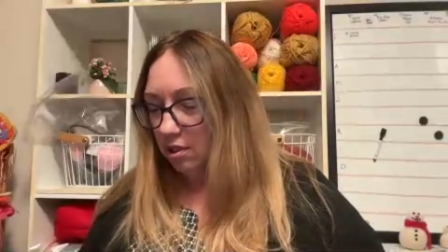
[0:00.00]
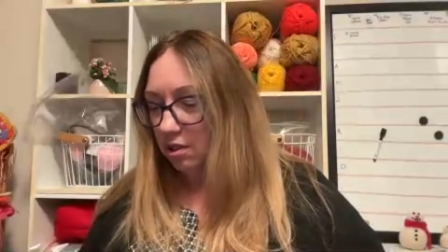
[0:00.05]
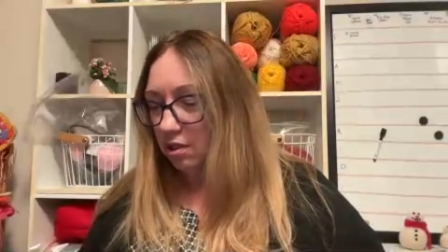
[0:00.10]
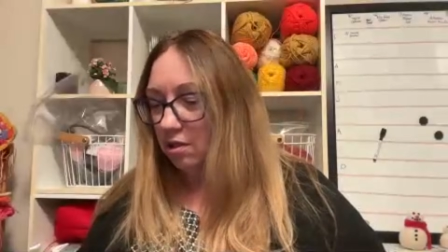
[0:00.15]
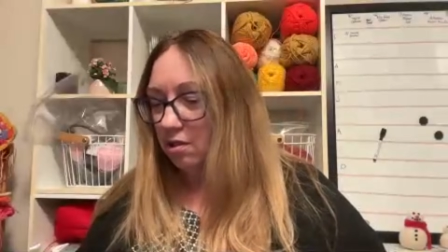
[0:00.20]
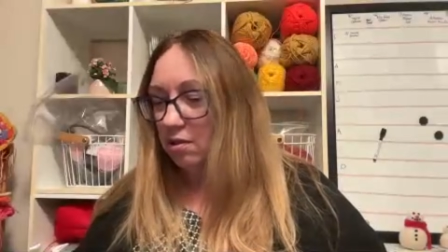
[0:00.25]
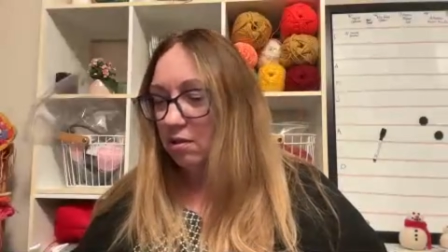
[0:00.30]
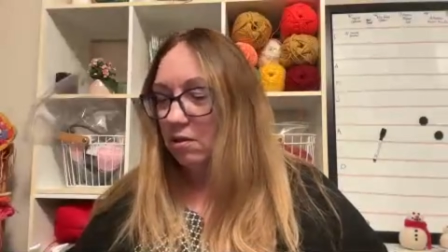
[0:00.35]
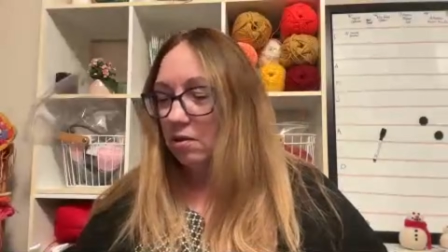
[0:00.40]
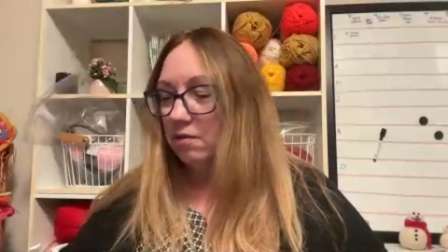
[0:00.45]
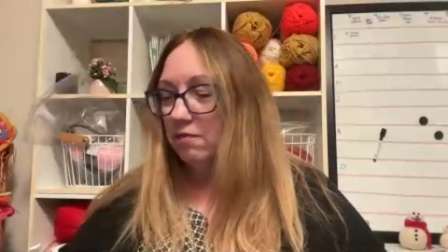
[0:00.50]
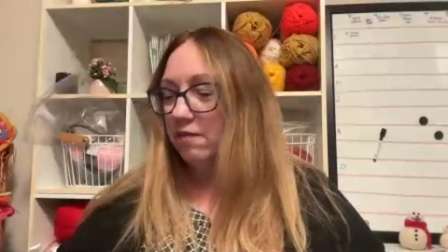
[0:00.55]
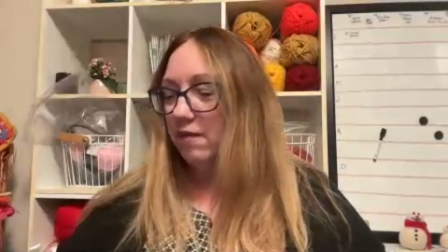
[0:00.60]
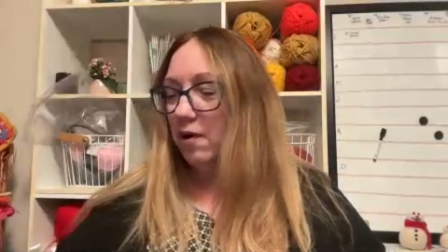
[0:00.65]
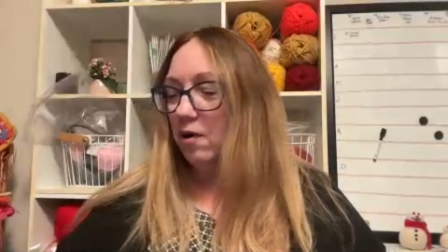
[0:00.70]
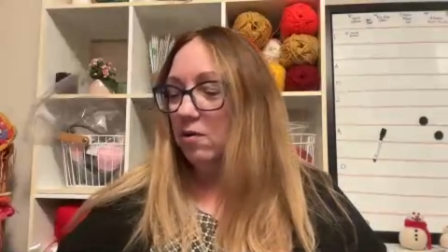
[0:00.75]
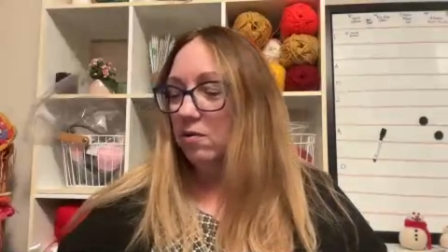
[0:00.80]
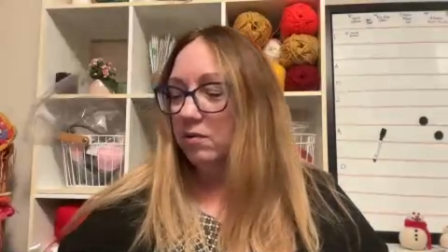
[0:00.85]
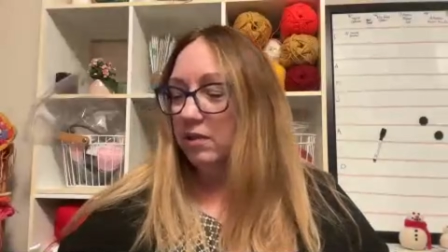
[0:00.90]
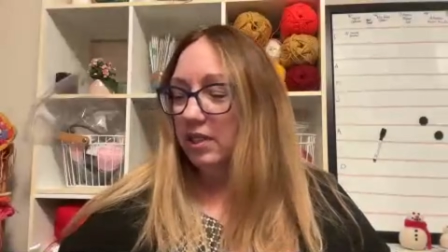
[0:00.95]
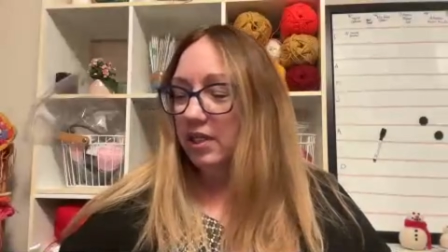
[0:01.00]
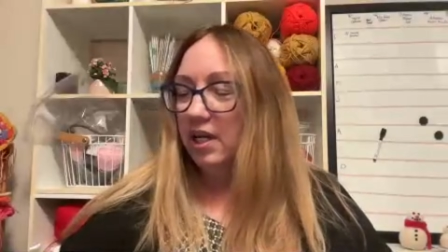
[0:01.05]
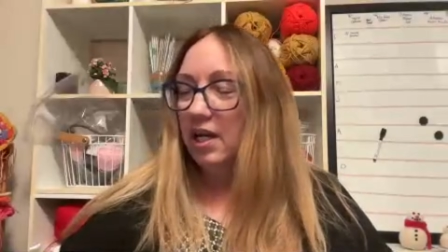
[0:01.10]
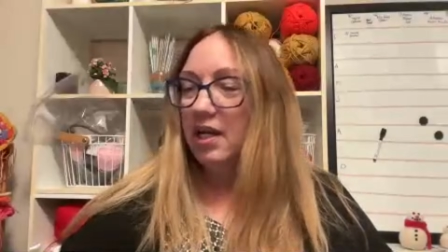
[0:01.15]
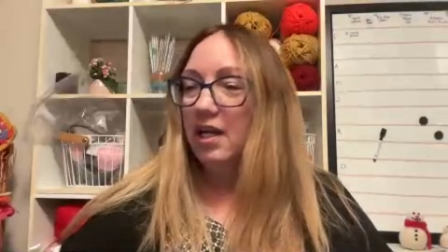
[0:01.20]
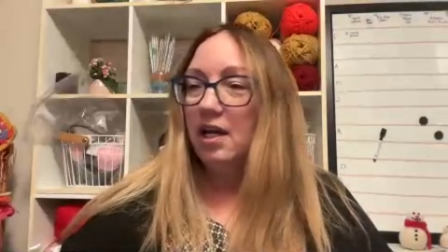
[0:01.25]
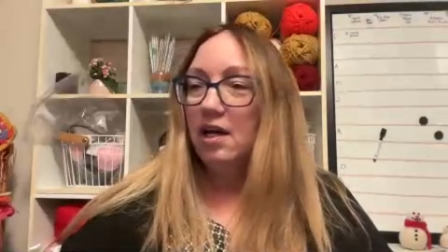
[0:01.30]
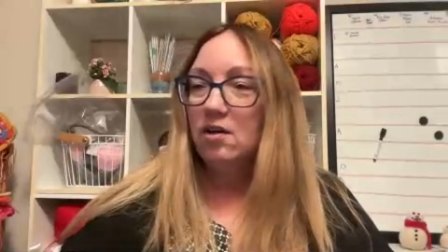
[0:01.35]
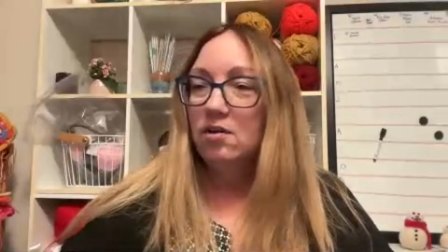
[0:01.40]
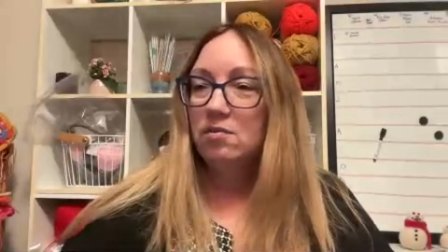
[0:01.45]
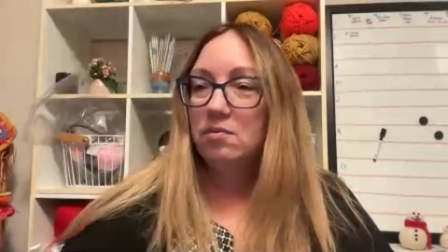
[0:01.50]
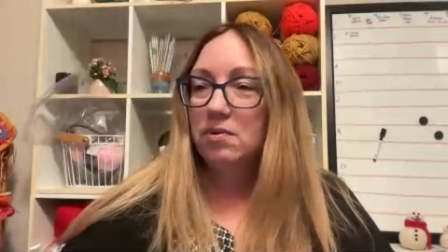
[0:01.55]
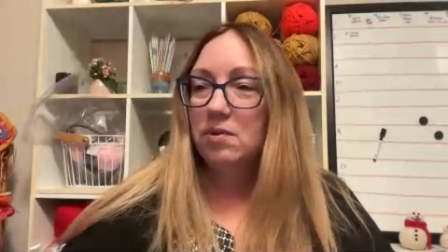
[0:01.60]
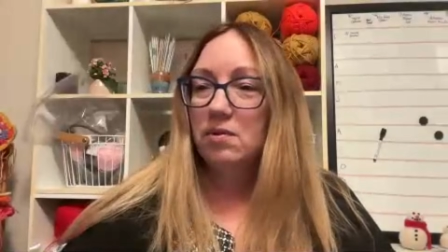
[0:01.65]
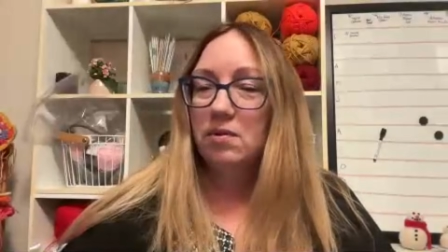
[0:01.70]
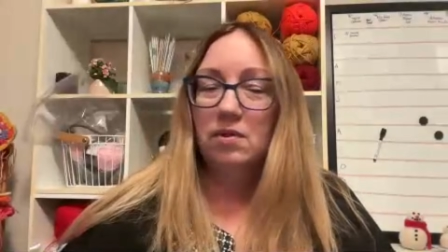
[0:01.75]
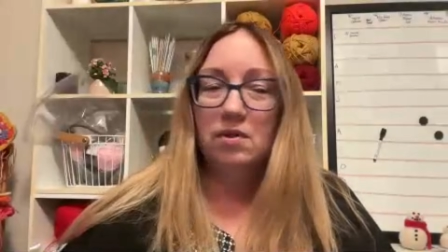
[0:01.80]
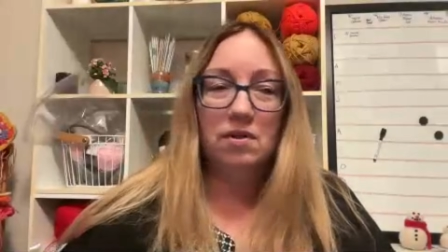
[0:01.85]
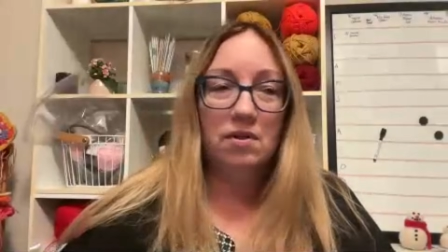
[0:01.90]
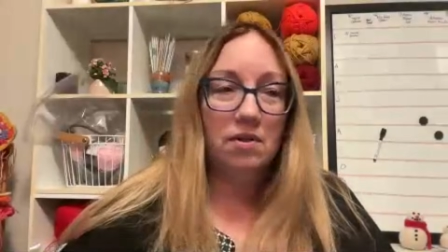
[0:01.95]
Oh, if only I had a
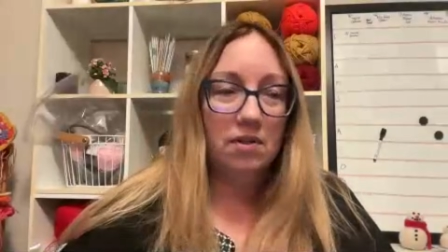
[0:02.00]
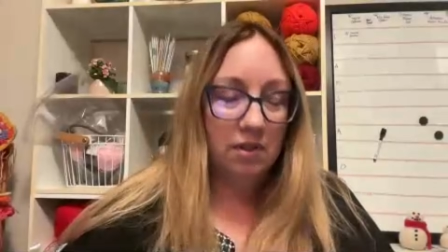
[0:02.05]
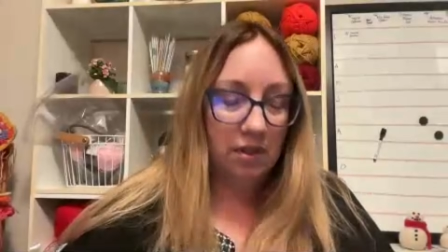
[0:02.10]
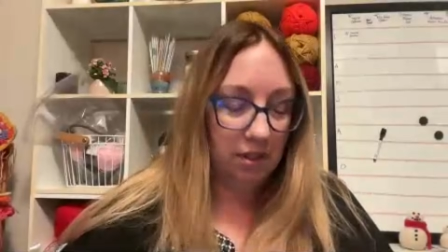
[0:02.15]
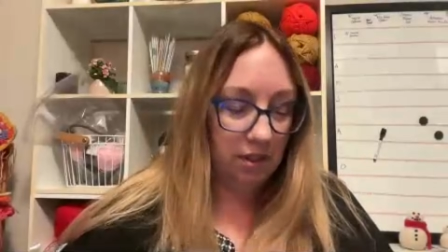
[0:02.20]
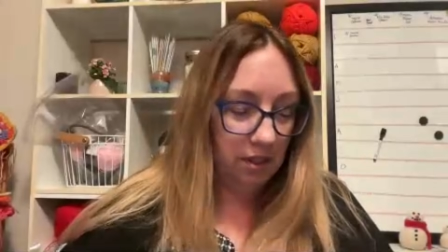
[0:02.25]
ruler.